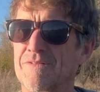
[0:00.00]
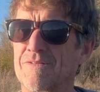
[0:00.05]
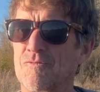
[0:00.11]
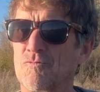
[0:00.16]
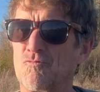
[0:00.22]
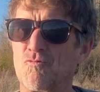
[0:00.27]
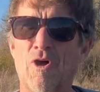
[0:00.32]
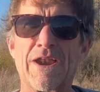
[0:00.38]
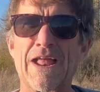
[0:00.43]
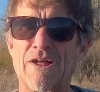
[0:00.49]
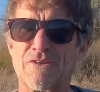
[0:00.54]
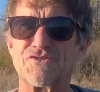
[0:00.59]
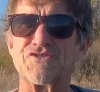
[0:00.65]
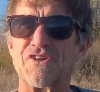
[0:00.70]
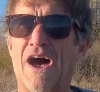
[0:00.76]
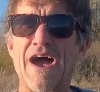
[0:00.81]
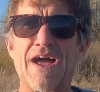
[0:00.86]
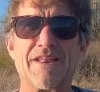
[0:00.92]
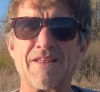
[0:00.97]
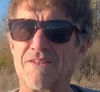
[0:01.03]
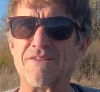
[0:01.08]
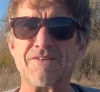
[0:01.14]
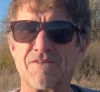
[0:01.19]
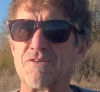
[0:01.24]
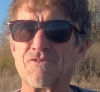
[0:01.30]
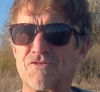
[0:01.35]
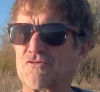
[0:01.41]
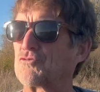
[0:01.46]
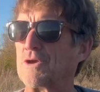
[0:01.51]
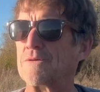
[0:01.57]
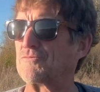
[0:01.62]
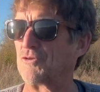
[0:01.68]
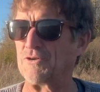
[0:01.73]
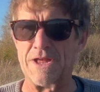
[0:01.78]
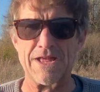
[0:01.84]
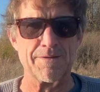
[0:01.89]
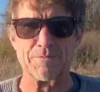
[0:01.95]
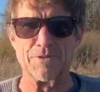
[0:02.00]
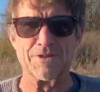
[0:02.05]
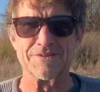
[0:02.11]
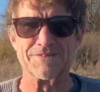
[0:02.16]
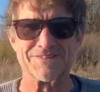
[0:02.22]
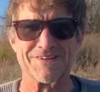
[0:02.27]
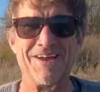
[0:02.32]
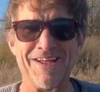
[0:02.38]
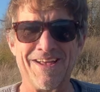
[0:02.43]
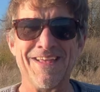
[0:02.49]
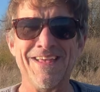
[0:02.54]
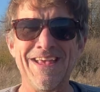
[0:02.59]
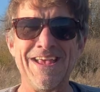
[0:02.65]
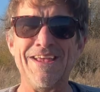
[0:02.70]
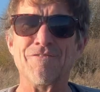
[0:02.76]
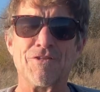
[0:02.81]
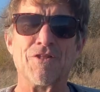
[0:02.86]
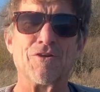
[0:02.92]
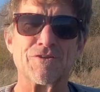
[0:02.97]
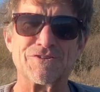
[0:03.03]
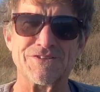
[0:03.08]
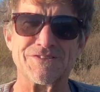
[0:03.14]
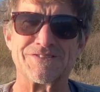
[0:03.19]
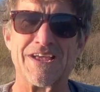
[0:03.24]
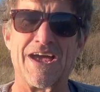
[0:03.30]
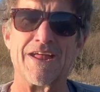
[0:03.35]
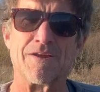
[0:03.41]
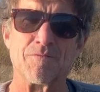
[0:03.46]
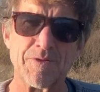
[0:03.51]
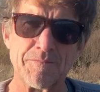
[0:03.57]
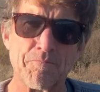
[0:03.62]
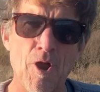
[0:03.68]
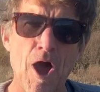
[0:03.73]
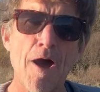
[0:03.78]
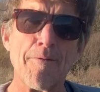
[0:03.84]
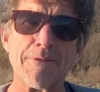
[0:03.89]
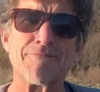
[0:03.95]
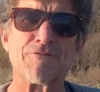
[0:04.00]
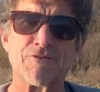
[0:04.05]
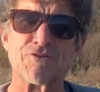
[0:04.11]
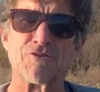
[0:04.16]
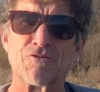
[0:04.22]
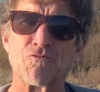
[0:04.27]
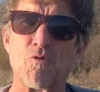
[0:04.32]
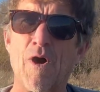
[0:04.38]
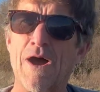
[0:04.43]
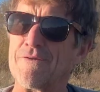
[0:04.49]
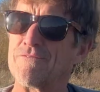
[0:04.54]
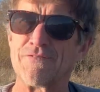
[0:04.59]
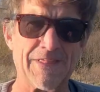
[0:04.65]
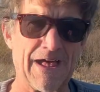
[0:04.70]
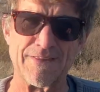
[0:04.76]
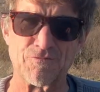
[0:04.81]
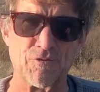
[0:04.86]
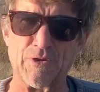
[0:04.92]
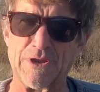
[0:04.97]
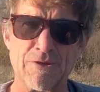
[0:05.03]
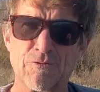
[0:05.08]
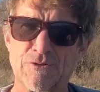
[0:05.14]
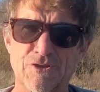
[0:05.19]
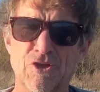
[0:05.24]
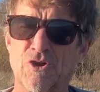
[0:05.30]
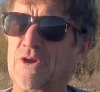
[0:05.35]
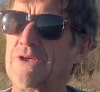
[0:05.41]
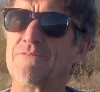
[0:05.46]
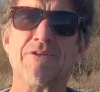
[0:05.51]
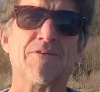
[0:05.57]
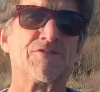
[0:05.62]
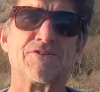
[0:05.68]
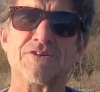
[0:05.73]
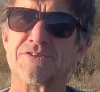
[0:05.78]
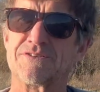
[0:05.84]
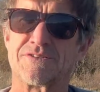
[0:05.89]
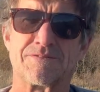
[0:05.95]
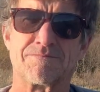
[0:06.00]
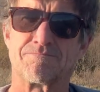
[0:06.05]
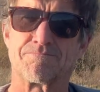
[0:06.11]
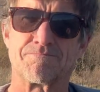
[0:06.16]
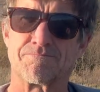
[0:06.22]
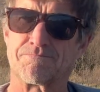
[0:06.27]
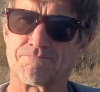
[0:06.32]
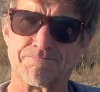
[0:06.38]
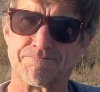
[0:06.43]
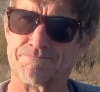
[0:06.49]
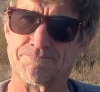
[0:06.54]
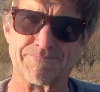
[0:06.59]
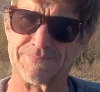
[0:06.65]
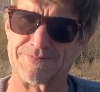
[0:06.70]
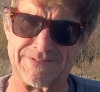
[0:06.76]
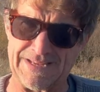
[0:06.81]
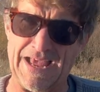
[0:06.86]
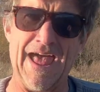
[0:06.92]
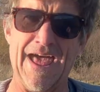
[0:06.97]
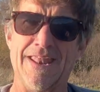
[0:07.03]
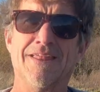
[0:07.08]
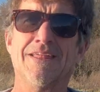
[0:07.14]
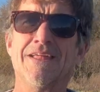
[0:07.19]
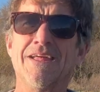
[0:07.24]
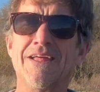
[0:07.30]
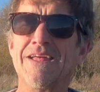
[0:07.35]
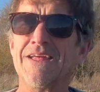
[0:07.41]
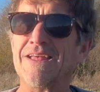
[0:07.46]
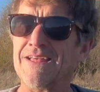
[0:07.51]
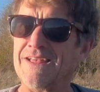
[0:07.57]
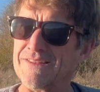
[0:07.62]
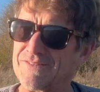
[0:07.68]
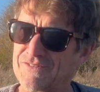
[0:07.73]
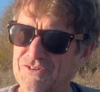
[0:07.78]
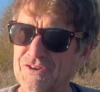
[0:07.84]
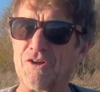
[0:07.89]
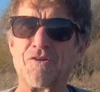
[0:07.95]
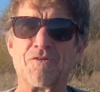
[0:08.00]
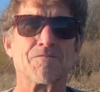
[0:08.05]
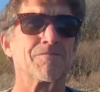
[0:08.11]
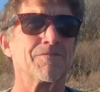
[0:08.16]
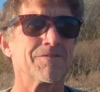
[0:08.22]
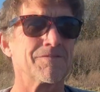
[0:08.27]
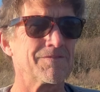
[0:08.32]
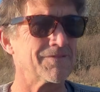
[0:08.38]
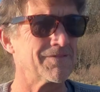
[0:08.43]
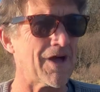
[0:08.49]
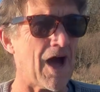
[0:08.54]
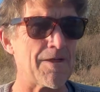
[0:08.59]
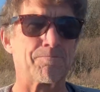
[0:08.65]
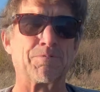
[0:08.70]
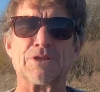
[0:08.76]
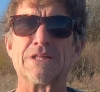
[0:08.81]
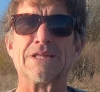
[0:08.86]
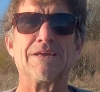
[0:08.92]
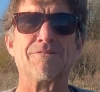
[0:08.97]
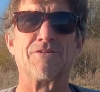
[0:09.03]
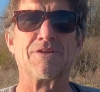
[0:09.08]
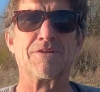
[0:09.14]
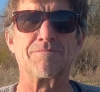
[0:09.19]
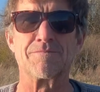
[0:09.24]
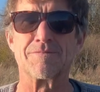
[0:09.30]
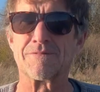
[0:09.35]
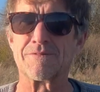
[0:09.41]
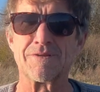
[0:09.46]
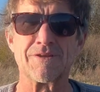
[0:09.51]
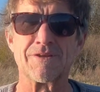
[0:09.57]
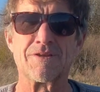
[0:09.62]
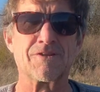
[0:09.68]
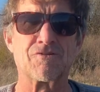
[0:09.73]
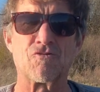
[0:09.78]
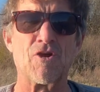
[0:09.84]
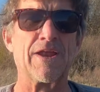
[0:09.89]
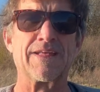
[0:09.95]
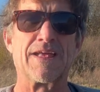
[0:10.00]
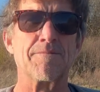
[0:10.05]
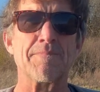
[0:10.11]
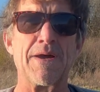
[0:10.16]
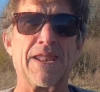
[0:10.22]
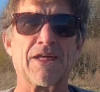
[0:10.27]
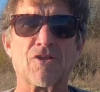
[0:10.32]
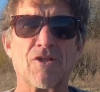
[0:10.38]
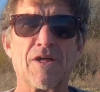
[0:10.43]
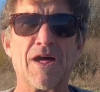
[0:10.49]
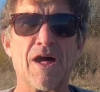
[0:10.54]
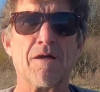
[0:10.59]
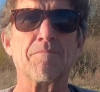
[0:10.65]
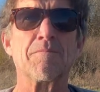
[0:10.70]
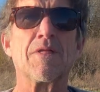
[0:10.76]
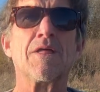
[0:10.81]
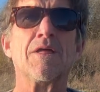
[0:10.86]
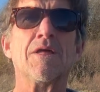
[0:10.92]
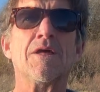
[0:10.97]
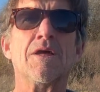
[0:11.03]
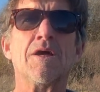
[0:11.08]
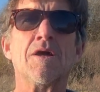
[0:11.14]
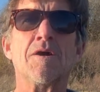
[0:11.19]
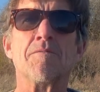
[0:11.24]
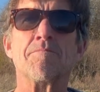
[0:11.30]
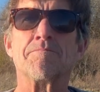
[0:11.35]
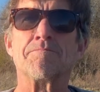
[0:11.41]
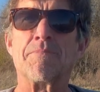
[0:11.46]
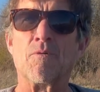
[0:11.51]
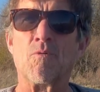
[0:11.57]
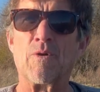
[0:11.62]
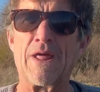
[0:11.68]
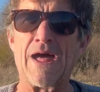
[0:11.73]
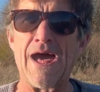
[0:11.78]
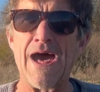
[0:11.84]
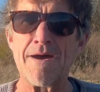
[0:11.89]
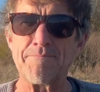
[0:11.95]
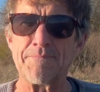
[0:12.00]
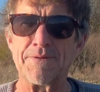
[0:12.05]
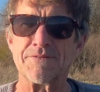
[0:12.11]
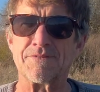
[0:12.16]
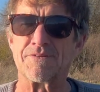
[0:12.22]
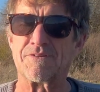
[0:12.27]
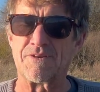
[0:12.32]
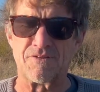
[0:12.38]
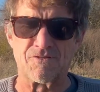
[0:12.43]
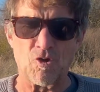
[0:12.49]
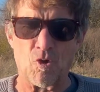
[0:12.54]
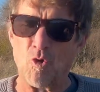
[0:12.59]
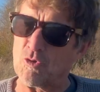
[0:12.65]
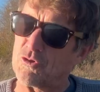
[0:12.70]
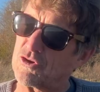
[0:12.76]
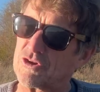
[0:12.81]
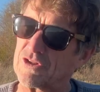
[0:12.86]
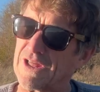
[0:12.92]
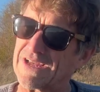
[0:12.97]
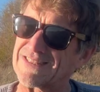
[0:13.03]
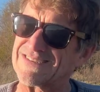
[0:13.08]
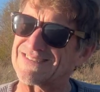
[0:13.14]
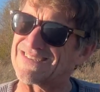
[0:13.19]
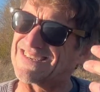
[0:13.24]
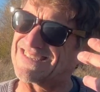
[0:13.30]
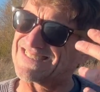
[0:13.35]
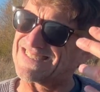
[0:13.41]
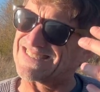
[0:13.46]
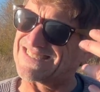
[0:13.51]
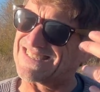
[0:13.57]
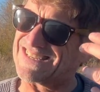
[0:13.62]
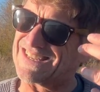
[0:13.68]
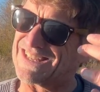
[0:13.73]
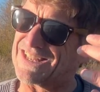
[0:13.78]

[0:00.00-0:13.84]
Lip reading: run outside and scream for an ambulance, even though she's dead. Probably if it was his wife, that's what he would do. Even if she's dead, he'd still not believe it and try to get medical help. But what happens is he's holding her like this. He has this,